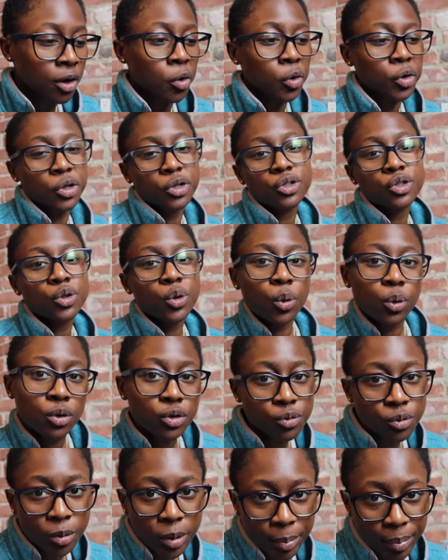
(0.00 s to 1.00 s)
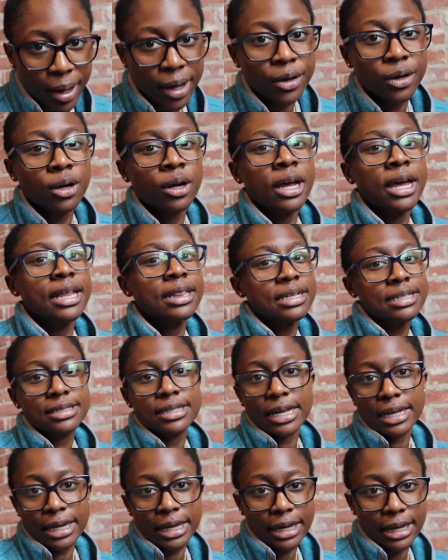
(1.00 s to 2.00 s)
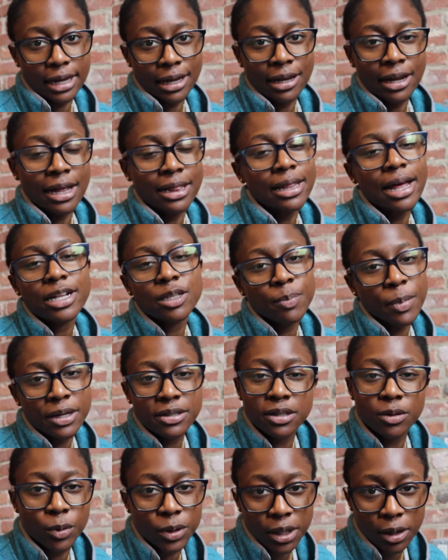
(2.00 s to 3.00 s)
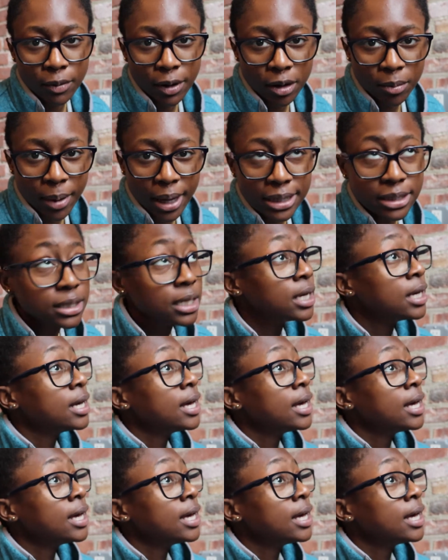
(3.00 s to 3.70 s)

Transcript: or your scores will be better in the second kit, and that's basically what they recommend.